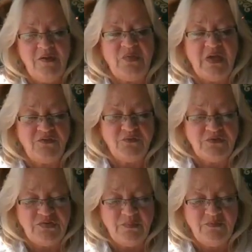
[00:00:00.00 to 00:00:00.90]
That's for
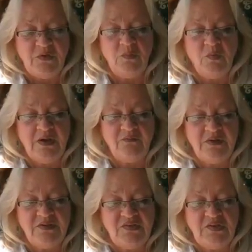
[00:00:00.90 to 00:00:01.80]
some of you. And whatever
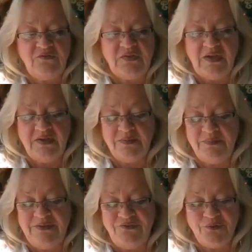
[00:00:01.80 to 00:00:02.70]
it is that you've taken
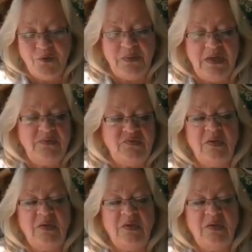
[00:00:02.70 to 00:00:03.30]
and made your own baby,